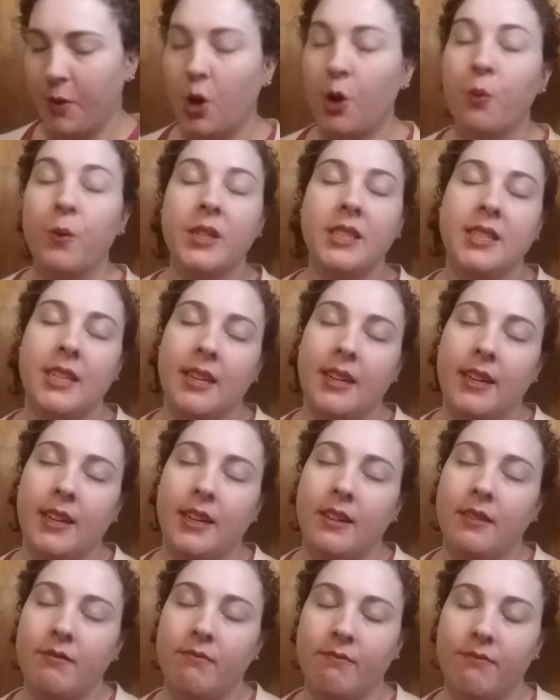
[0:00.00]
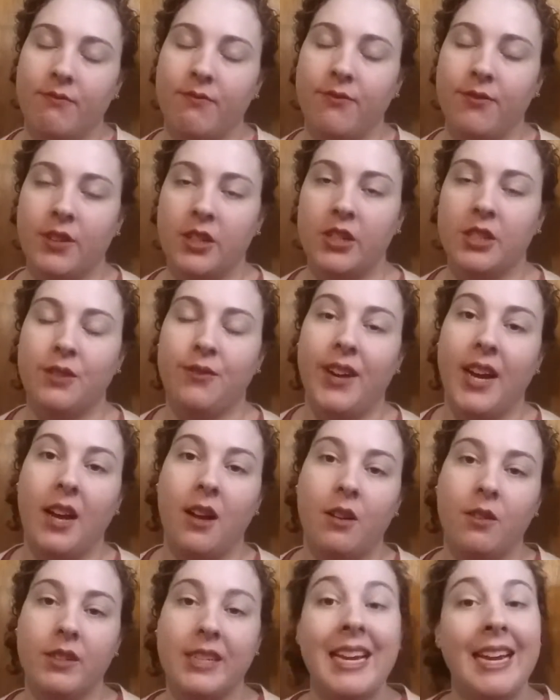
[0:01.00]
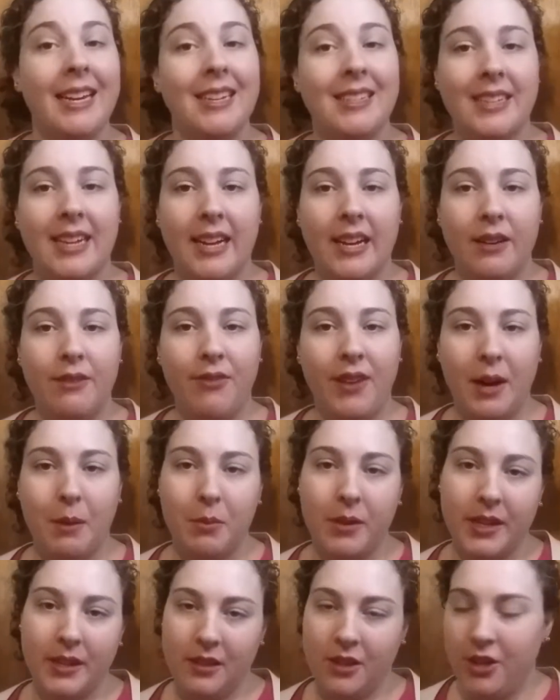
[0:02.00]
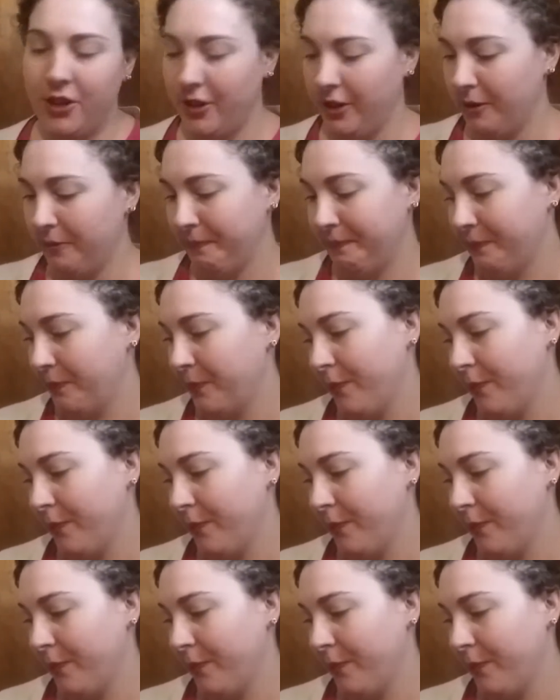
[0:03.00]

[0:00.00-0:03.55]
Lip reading: once I first found hand dyed fabric, you know,